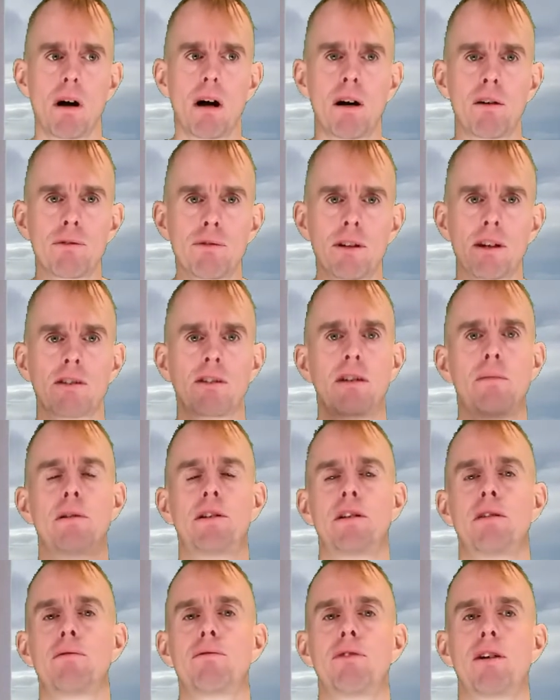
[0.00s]
our flux
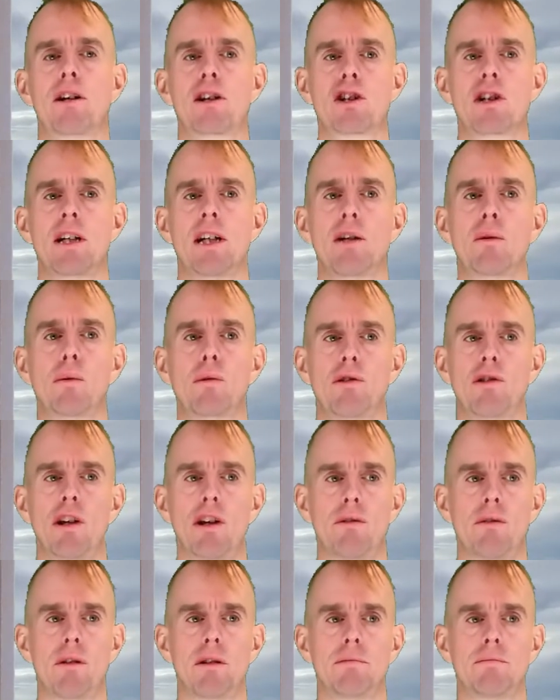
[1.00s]
limiting function equals
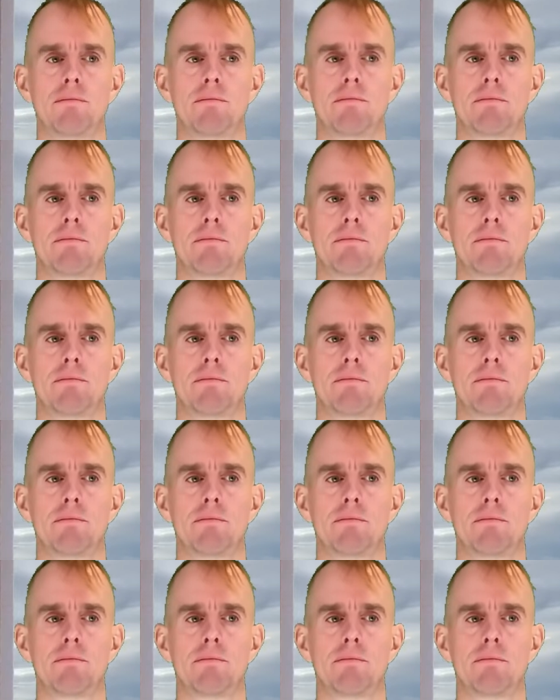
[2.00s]
0.